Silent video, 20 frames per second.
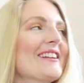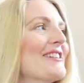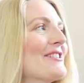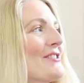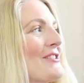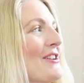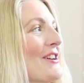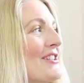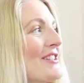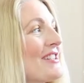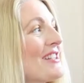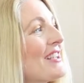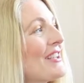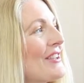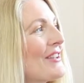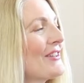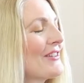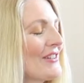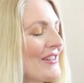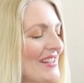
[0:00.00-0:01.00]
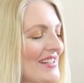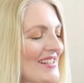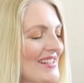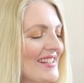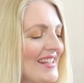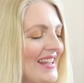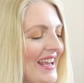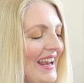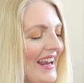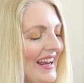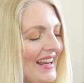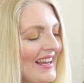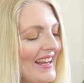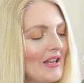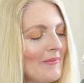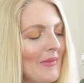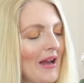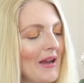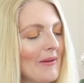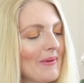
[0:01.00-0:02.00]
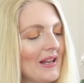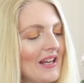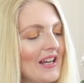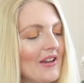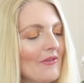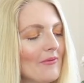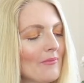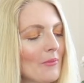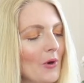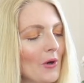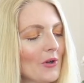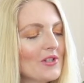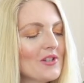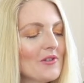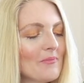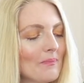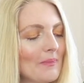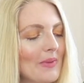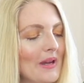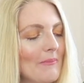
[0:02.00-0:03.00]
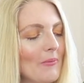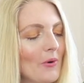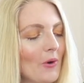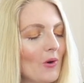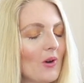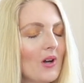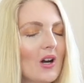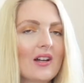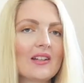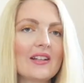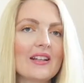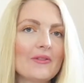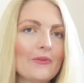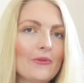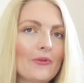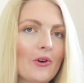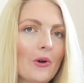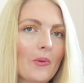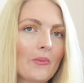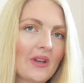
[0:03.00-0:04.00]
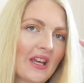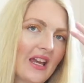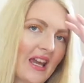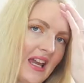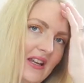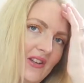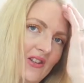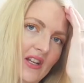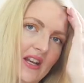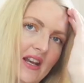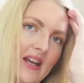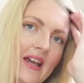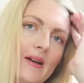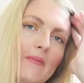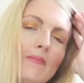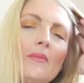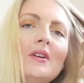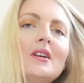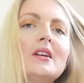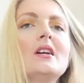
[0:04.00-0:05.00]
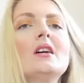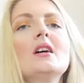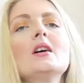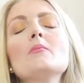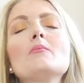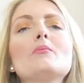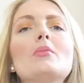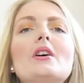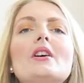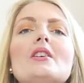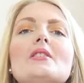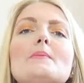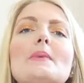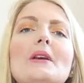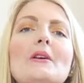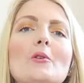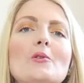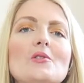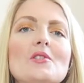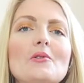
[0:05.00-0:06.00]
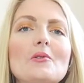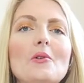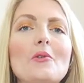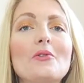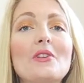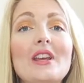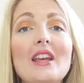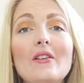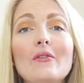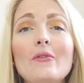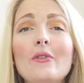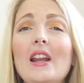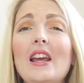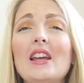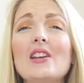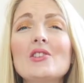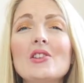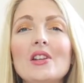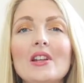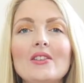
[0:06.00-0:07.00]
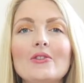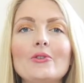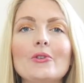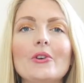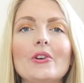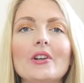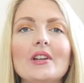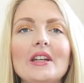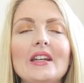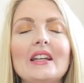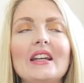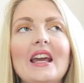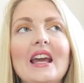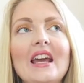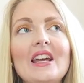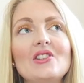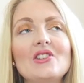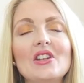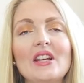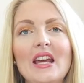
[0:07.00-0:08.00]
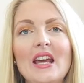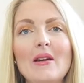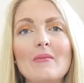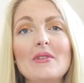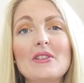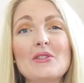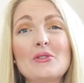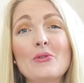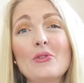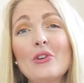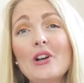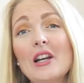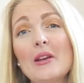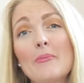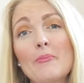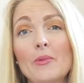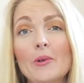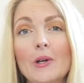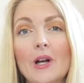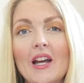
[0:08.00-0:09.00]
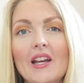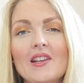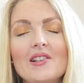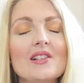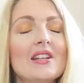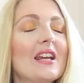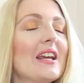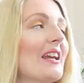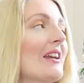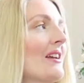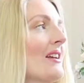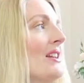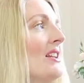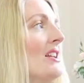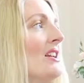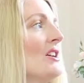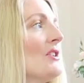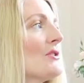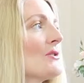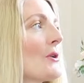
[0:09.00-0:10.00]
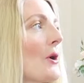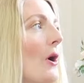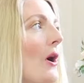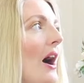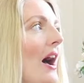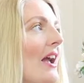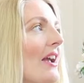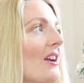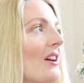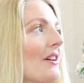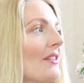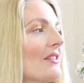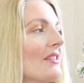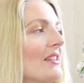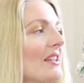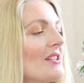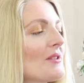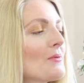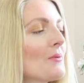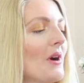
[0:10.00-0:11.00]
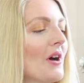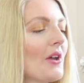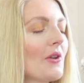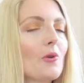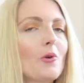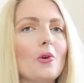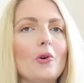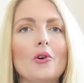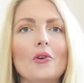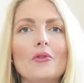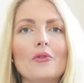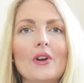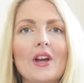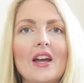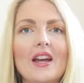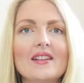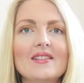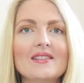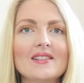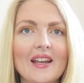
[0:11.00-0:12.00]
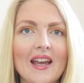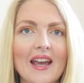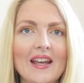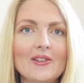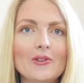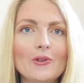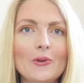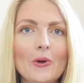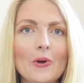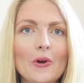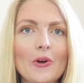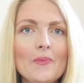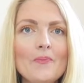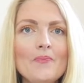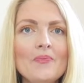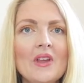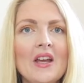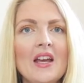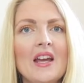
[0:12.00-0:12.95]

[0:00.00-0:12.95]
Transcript: It's just the cutest thing. And I believe most people got it from the H&M, but because of the inflation in Turkey, the H&M is really pricey. So I got this one off Trendyol.